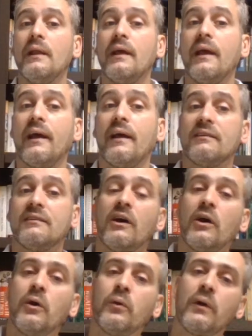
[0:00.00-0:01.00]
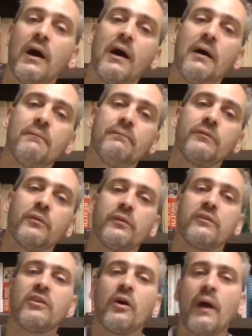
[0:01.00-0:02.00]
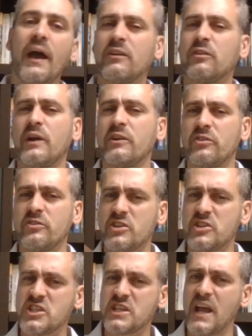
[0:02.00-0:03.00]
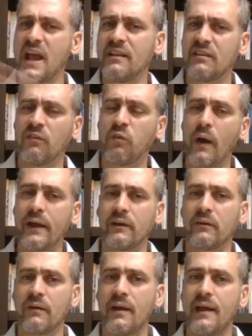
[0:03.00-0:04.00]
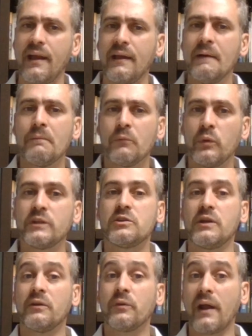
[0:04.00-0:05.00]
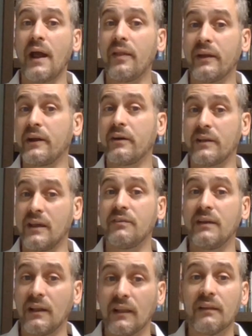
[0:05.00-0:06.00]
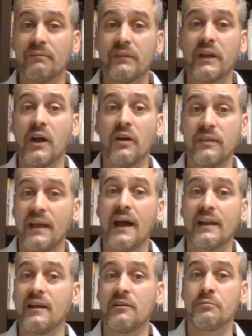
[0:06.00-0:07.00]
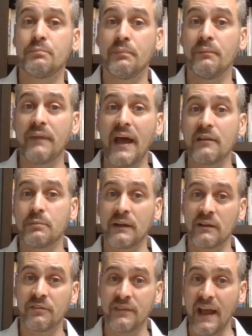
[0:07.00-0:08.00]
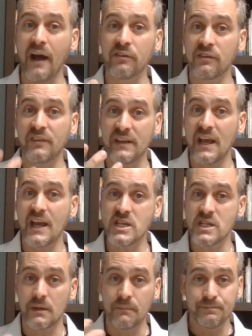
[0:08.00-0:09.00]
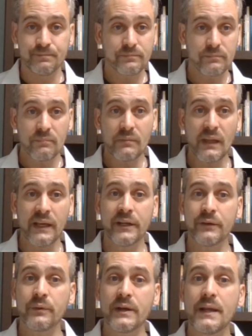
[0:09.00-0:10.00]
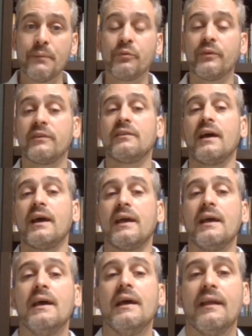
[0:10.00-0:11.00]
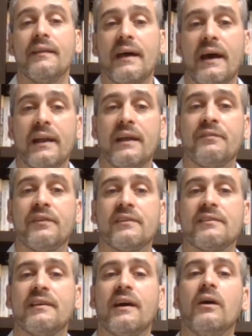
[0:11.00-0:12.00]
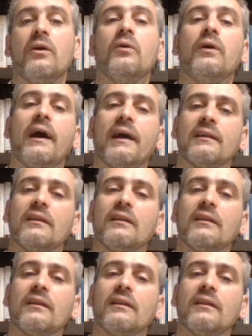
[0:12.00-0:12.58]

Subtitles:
And so X-rays are just shades of white and gray, which in reality are giving the idea of aspects of calcification. And Reams would say that if a cell had